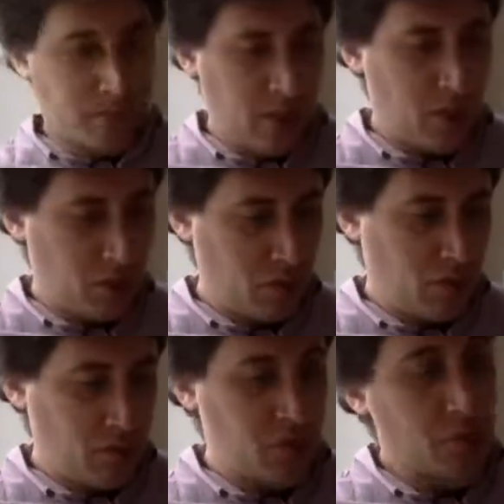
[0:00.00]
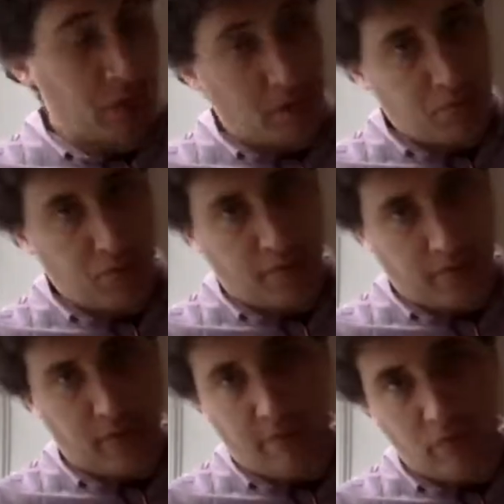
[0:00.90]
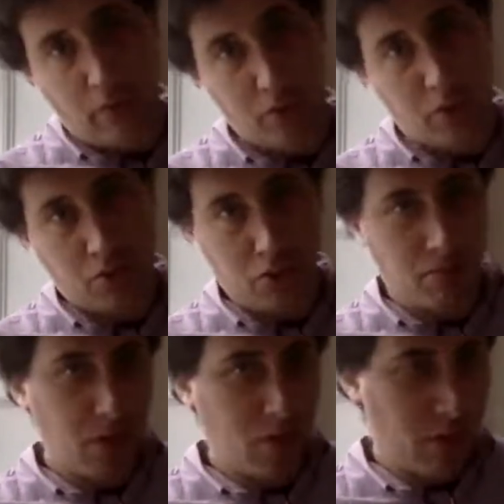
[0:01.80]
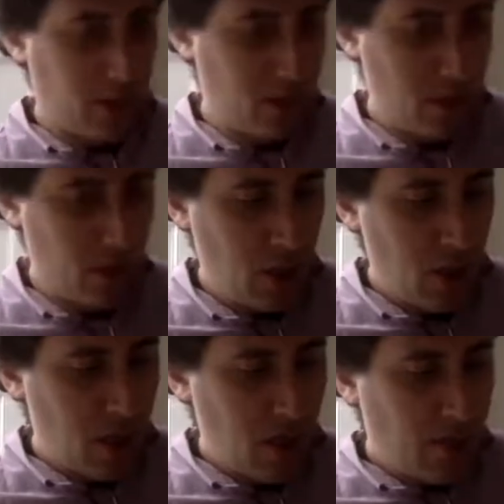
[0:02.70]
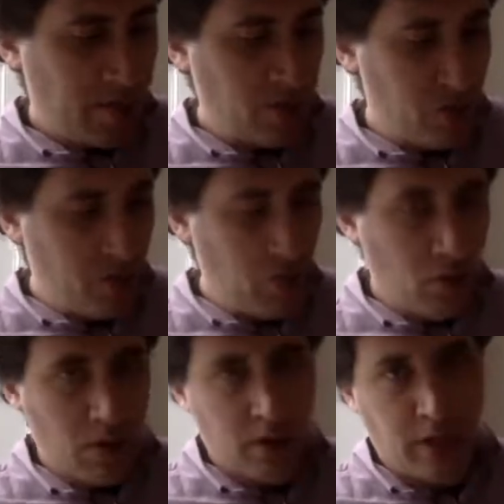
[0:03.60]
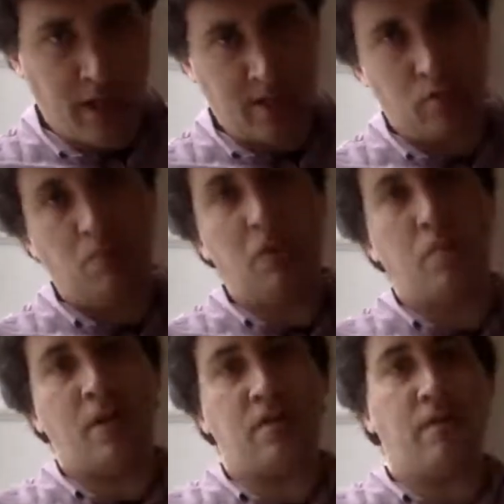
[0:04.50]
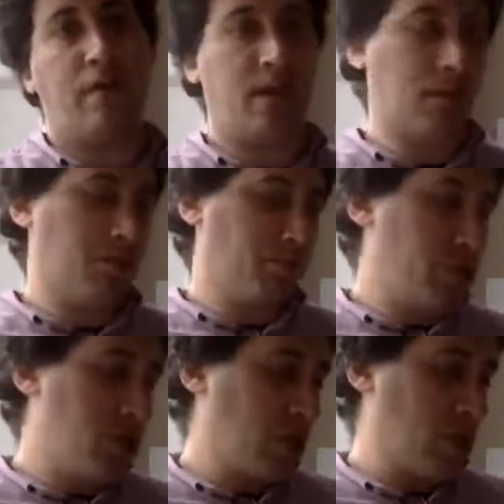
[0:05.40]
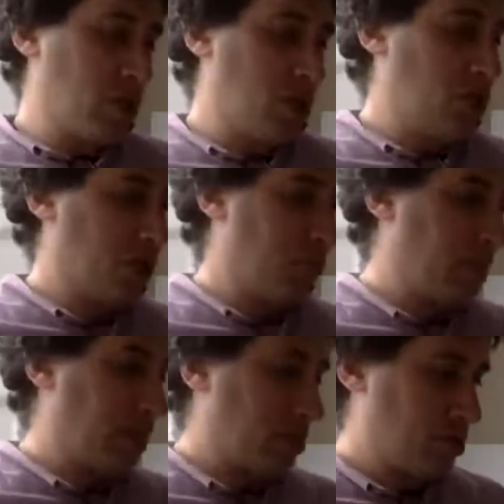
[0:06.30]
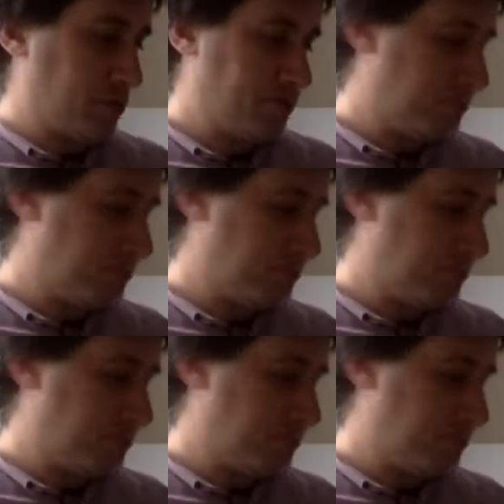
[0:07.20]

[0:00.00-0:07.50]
Nash equilibrium strategy profile for this answer to be correct. And furthermore, it has to be specifying complete contingent plans.